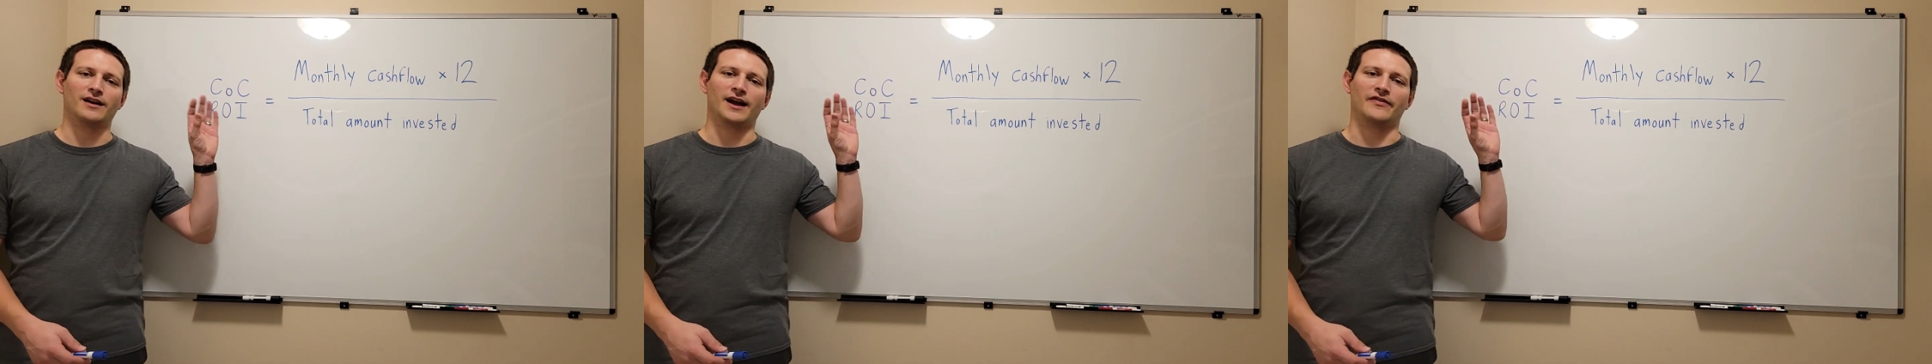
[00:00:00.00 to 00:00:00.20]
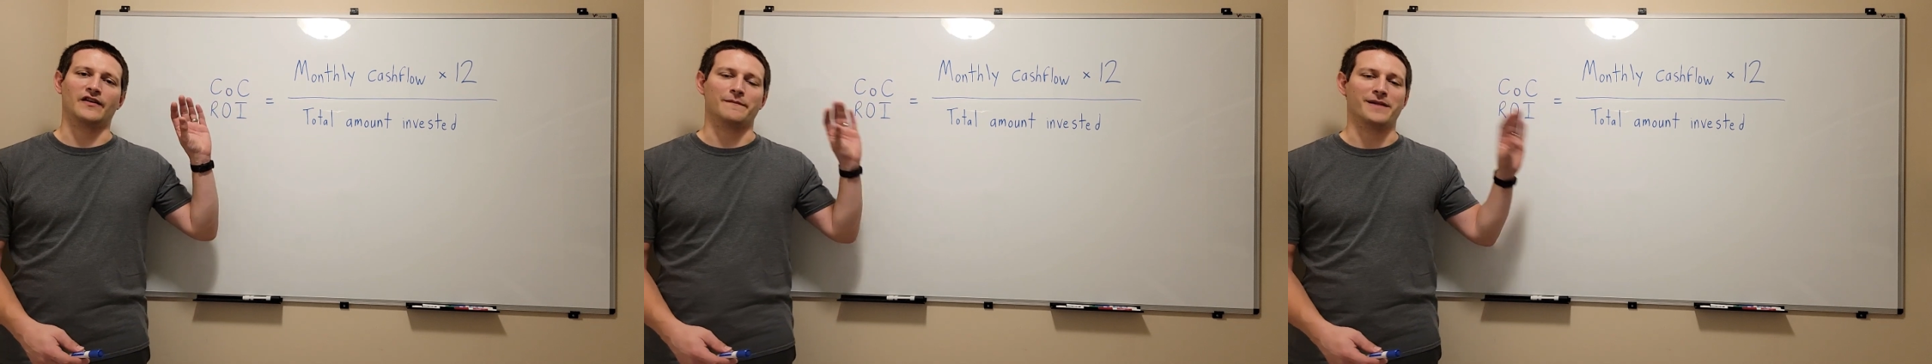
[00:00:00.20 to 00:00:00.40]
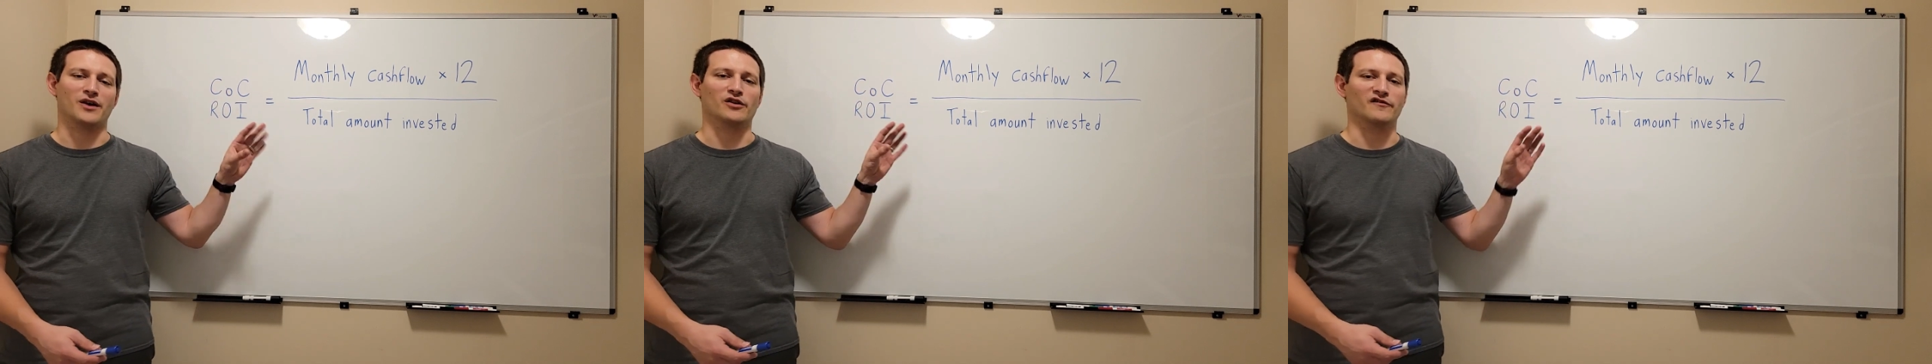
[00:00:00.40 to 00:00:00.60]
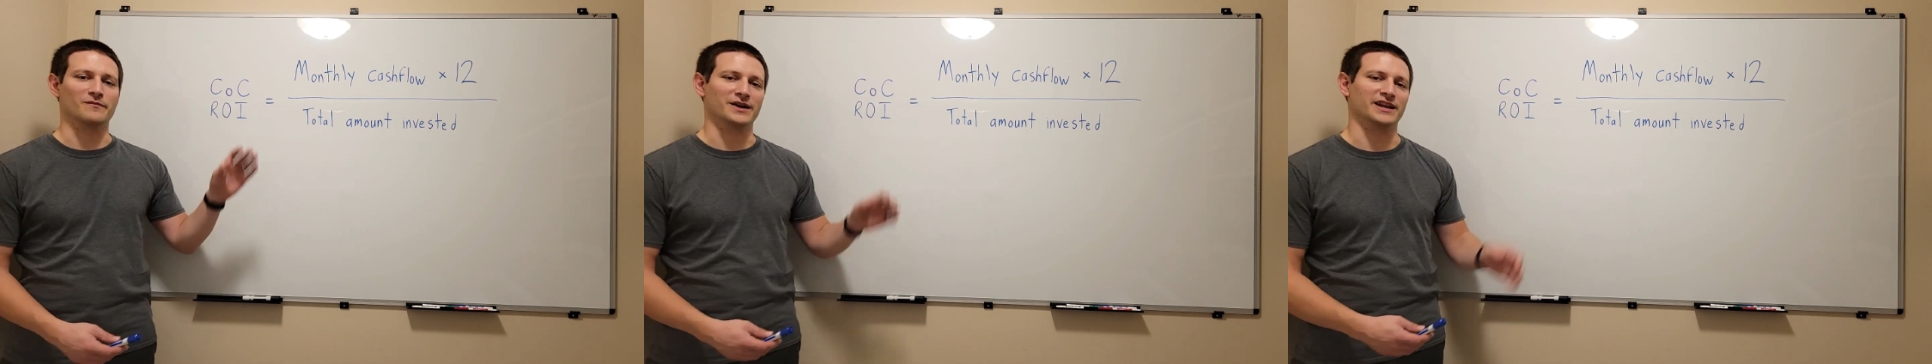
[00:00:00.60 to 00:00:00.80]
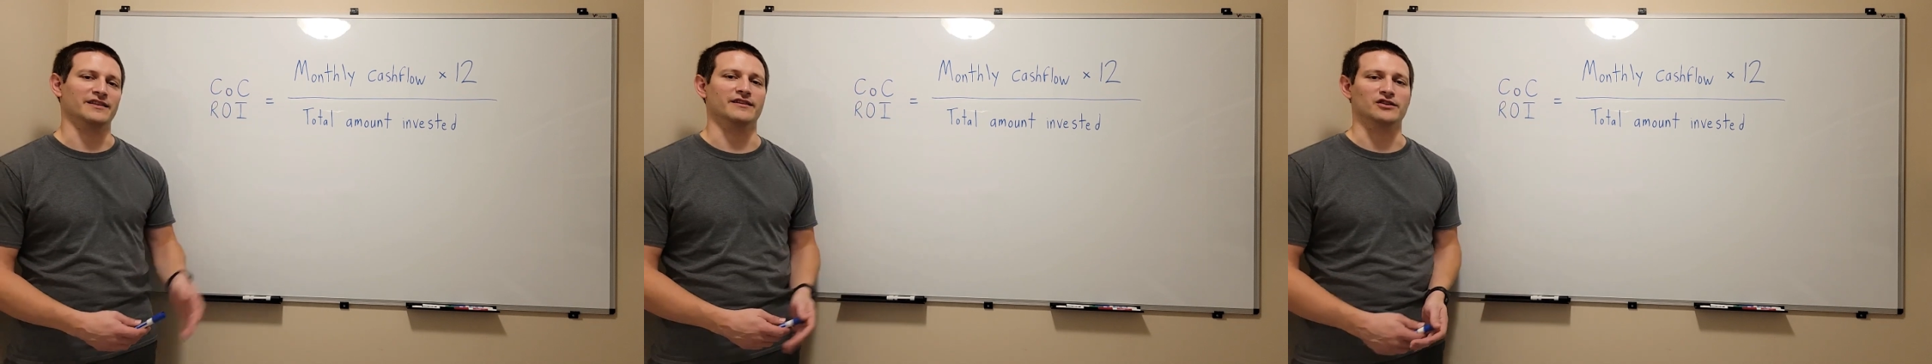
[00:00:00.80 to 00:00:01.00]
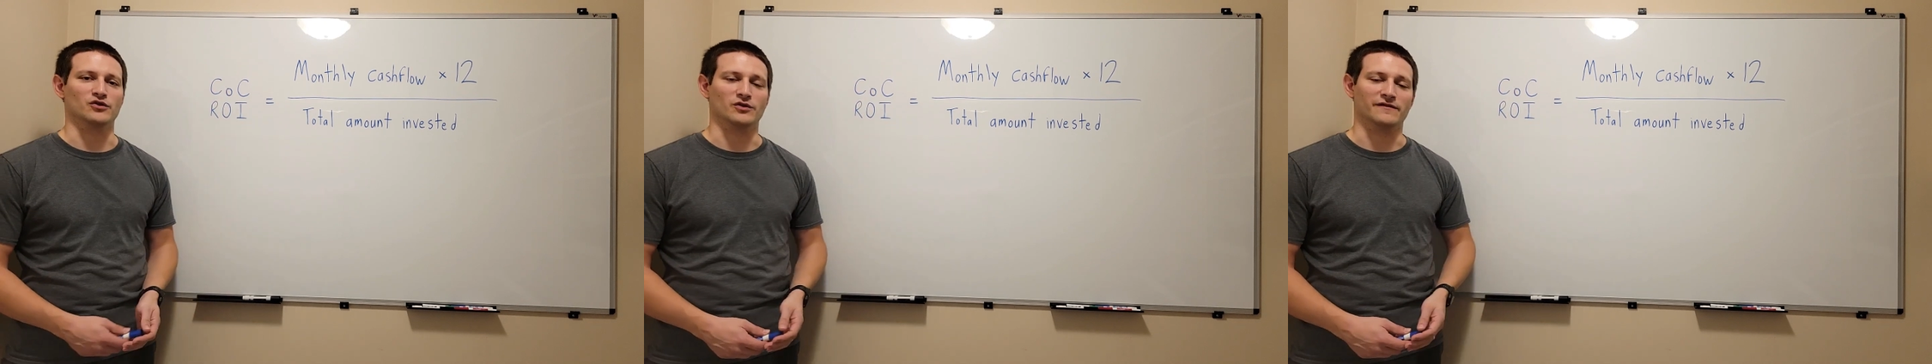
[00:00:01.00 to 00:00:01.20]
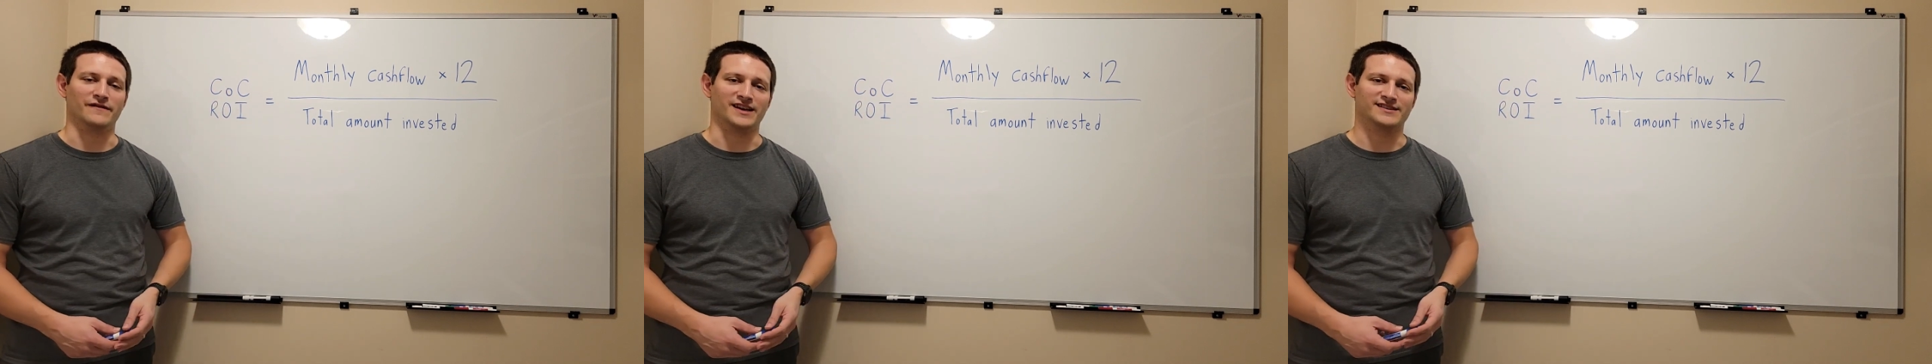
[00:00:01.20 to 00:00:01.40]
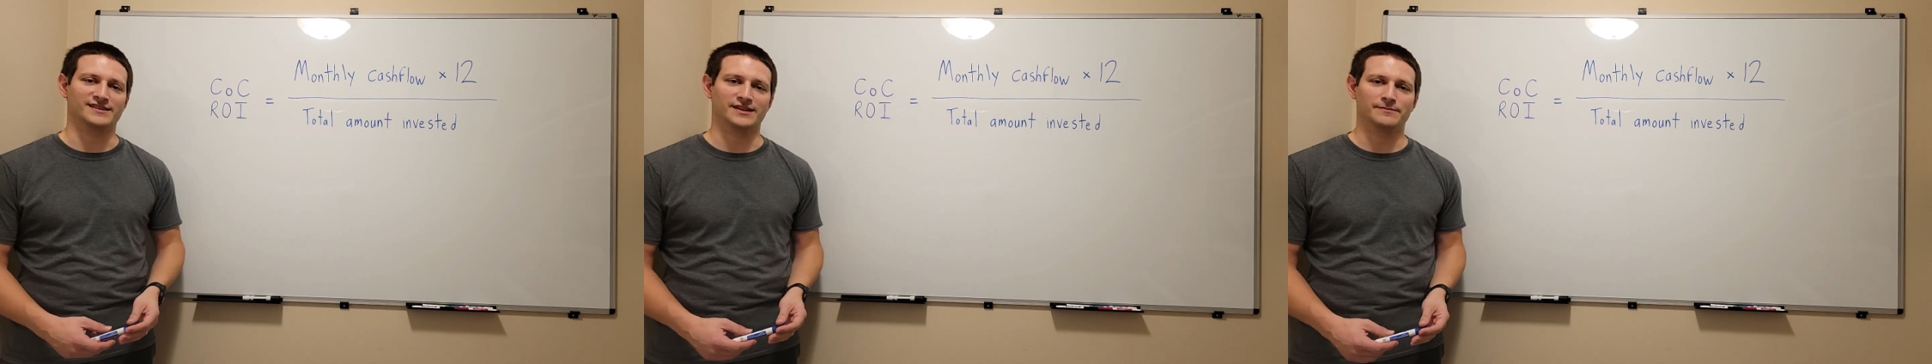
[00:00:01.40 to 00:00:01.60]
and the amount of money that you
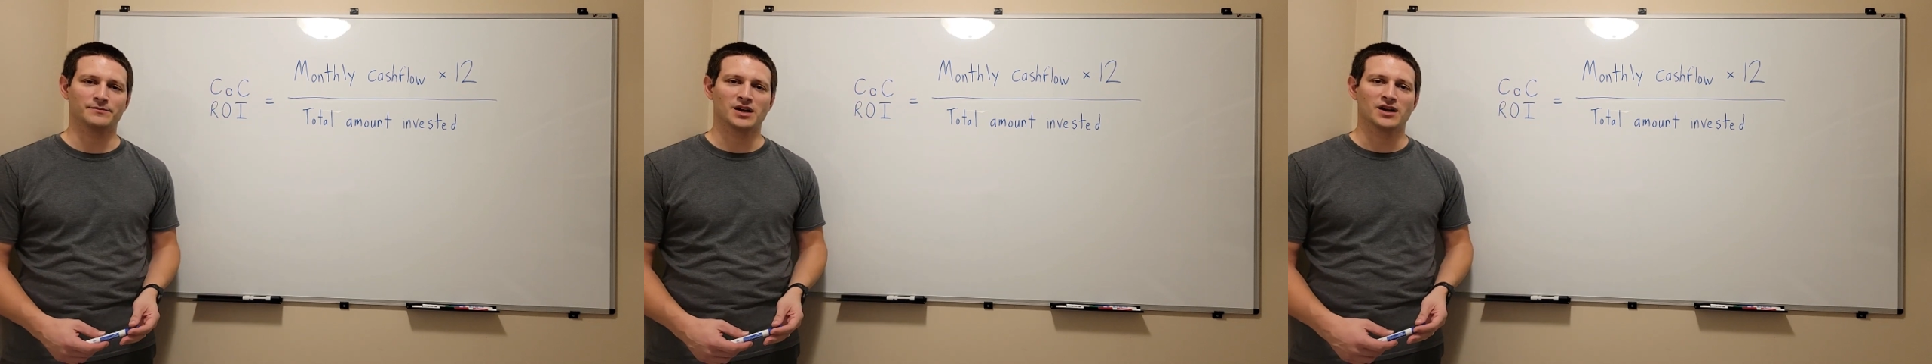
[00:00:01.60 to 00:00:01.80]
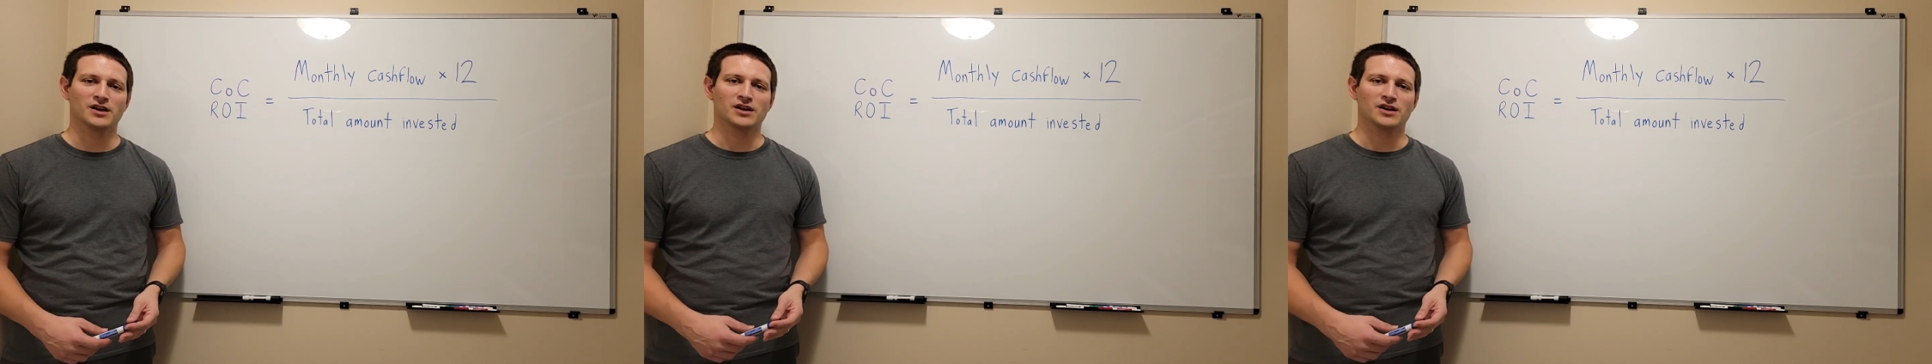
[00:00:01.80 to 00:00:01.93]
invested.